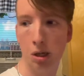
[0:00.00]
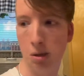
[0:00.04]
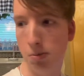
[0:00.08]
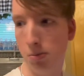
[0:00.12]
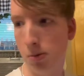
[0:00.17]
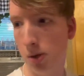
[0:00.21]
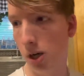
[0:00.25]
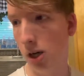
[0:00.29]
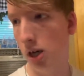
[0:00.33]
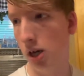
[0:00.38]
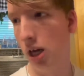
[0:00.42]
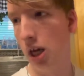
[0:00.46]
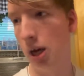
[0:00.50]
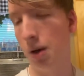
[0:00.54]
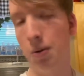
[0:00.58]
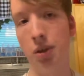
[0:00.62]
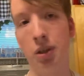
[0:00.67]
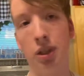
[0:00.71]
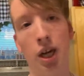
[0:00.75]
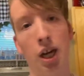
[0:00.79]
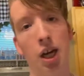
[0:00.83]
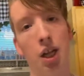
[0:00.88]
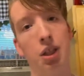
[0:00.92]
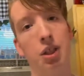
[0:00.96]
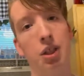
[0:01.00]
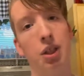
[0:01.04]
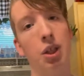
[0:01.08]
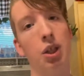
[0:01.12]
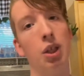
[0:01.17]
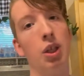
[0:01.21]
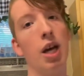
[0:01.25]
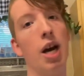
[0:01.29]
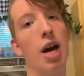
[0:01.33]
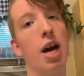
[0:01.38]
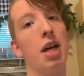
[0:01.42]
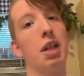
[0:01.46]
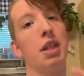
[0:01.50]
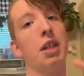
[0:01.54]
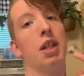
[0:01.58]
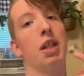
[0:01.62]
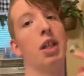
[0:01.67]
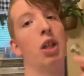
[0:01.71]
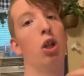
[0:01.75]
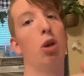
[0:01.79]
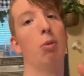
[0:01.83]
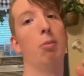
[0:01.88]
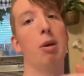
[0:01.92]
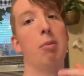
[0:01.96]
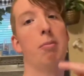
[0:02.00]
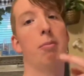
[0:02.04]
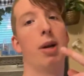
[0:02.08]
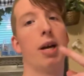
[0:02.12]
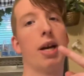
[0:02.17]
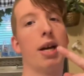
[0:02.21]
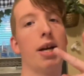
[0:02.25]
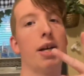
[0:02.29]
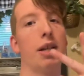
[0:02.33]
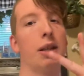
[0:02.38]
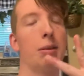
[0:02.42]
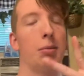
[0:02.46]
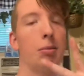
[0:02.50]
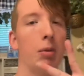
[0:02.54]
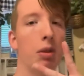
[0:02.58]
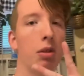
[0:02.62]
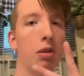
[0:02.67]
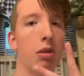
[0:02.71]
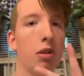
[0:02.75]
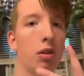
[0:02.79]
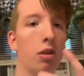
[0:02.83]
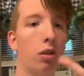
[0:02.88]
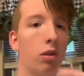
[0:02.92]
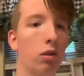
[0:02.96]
But anyways guys, see you guys in a little bit. Bye guys, peace.